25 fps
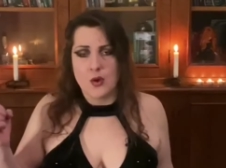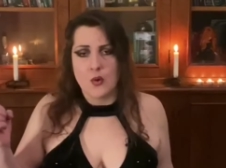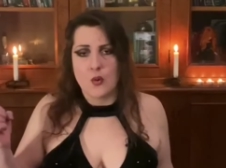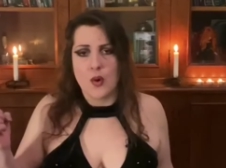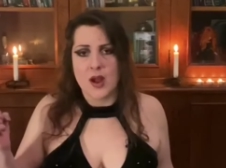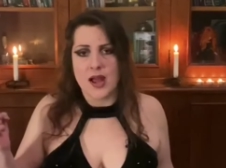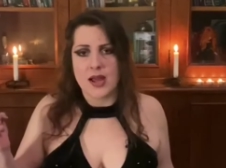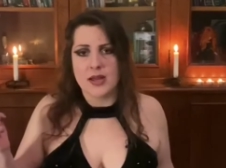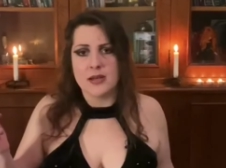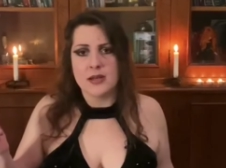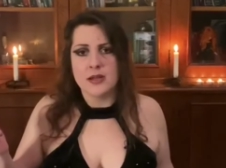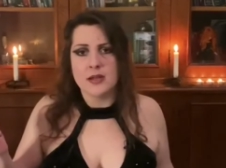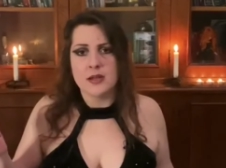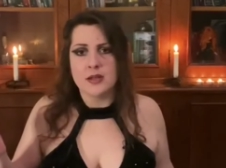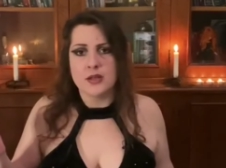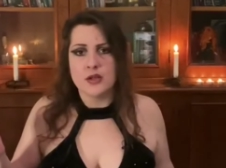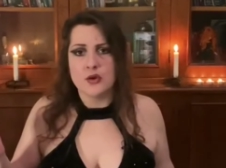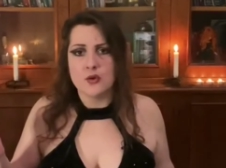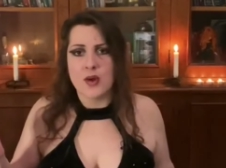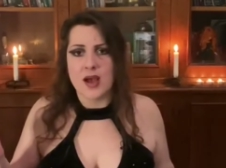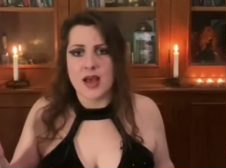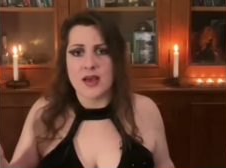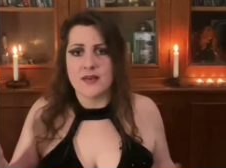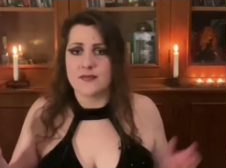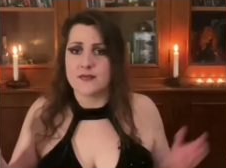When
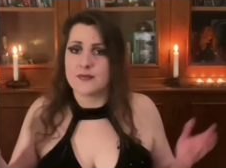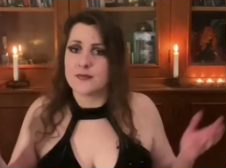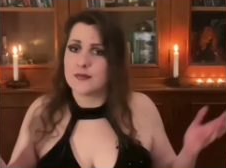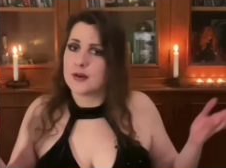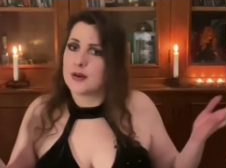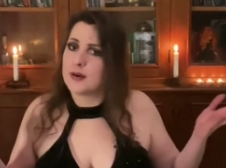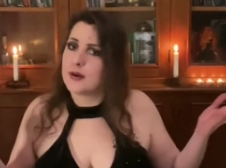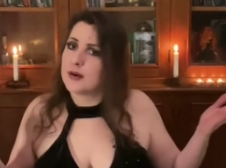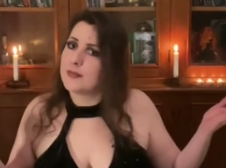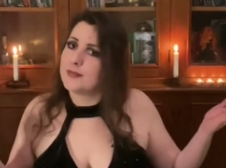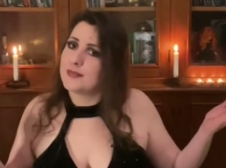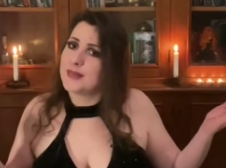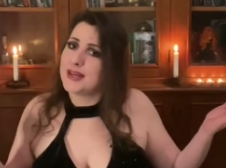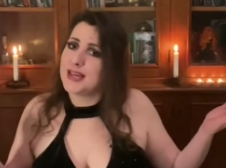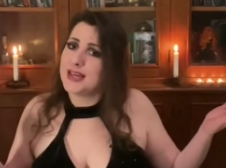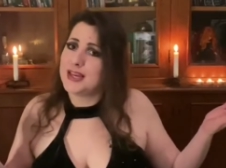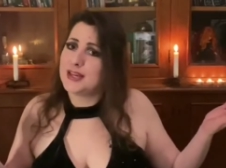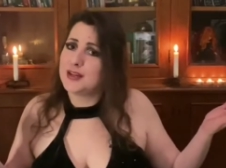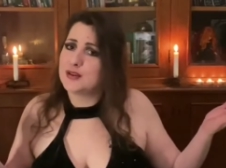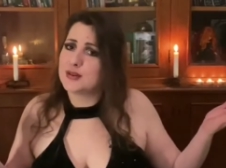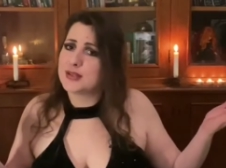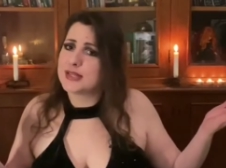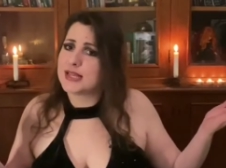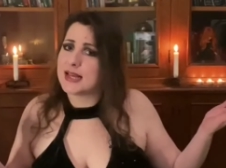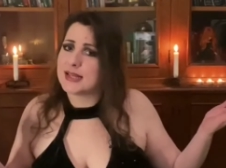you have uh,
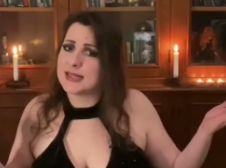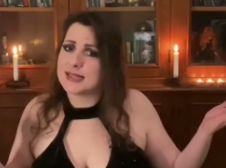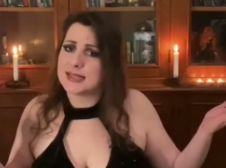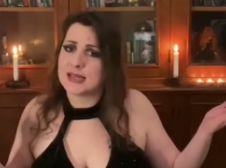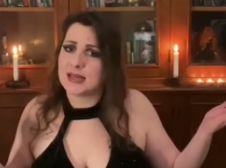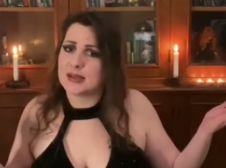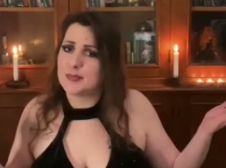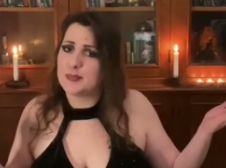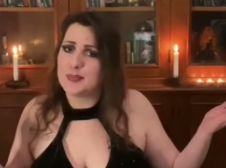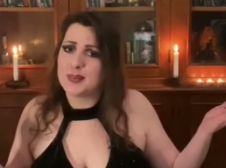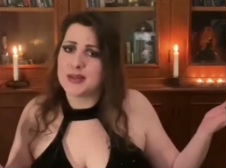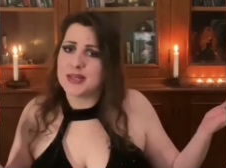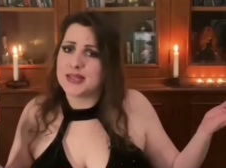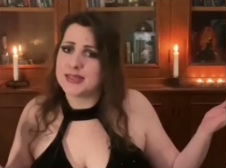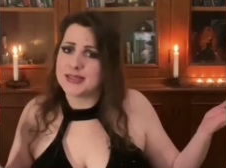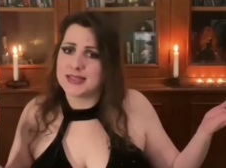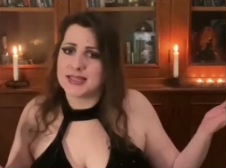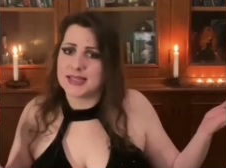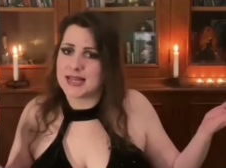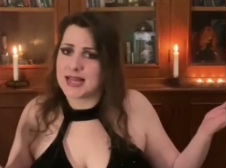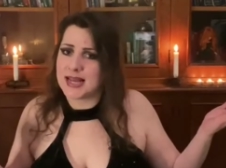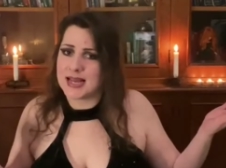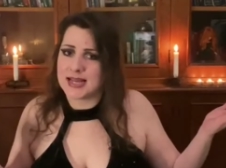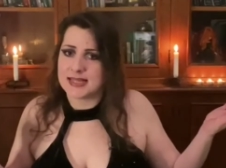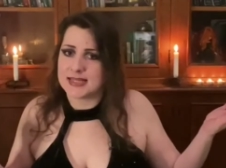innocence and
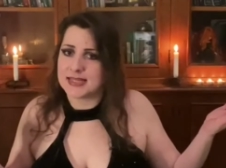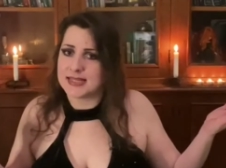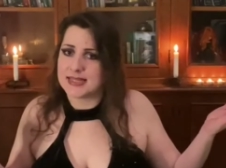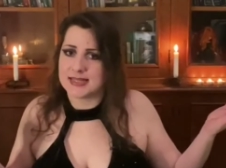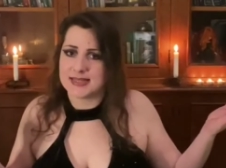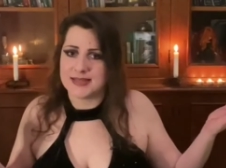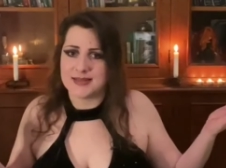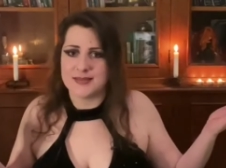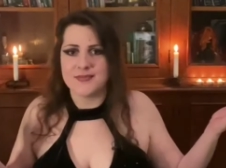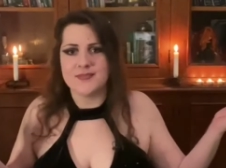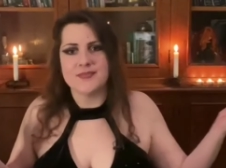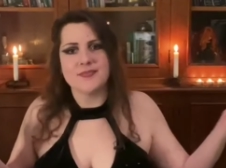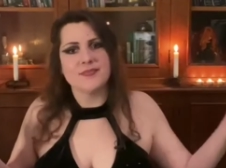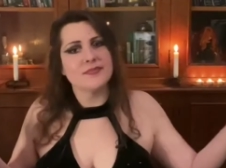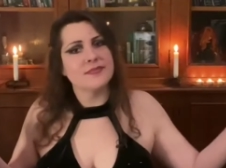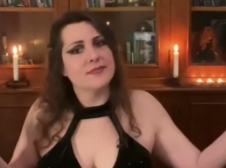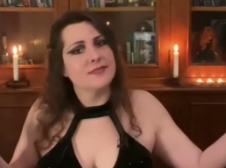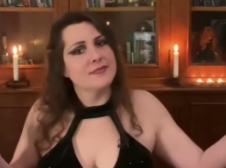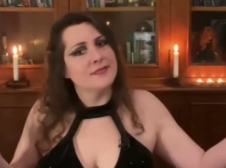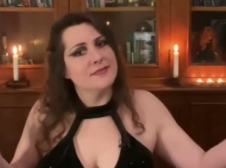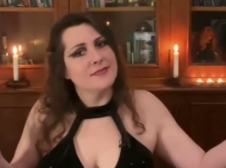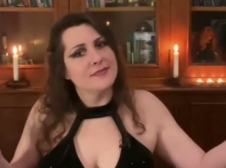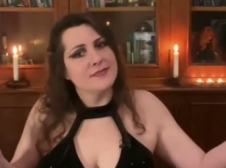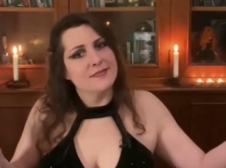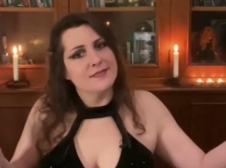prettiness,
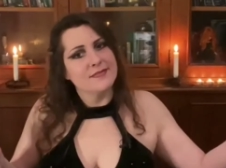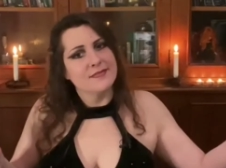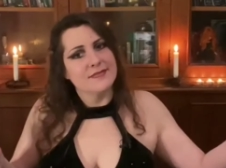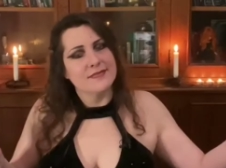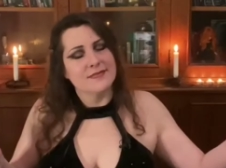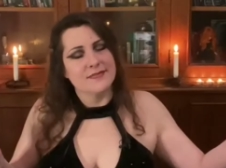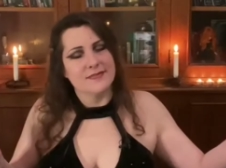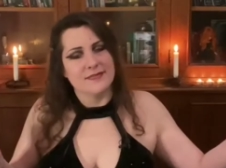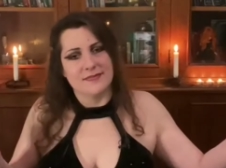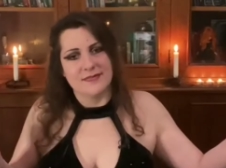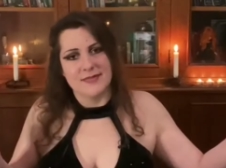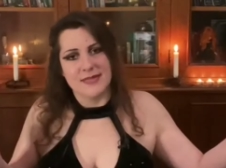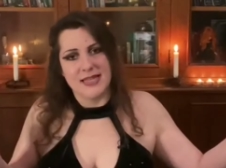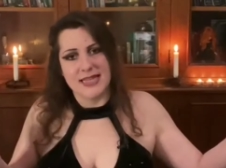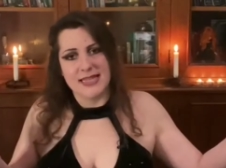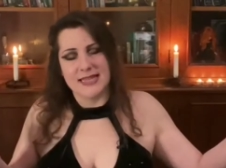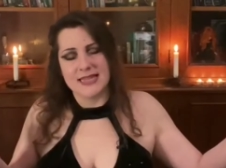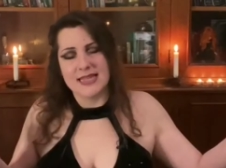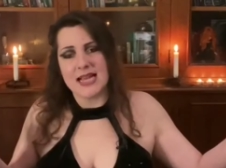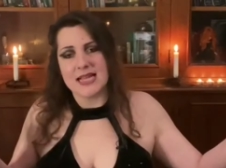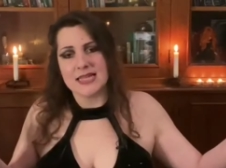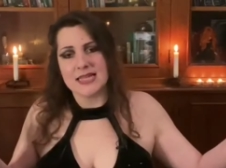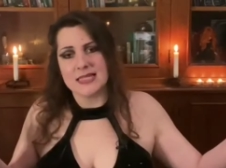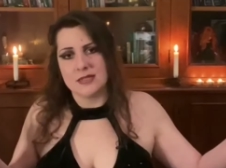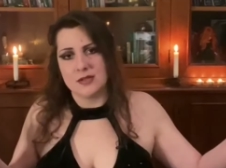it
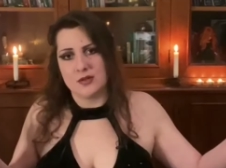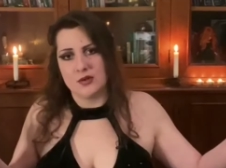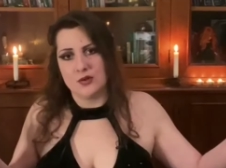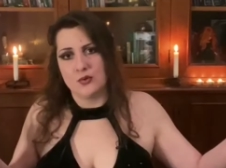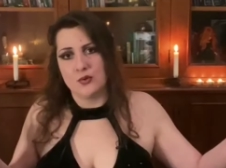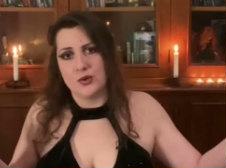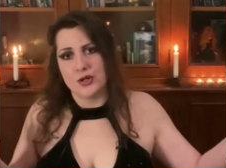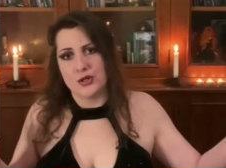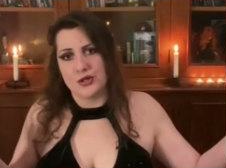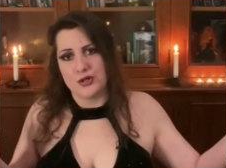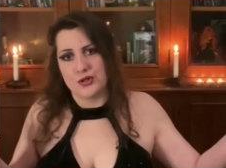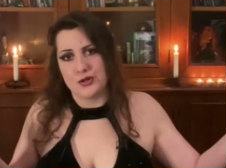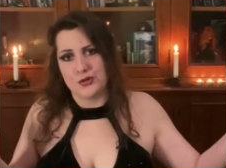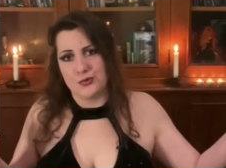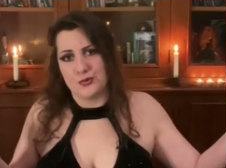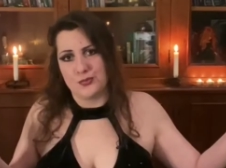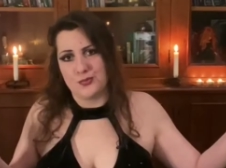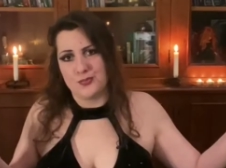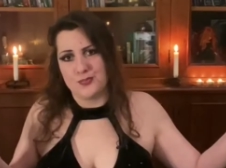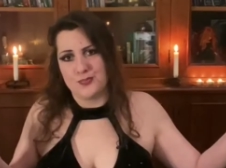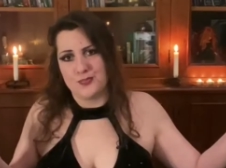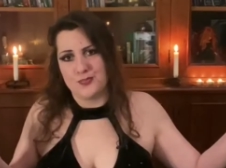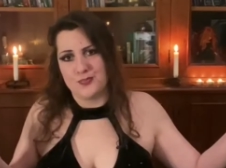doesn't nourish you.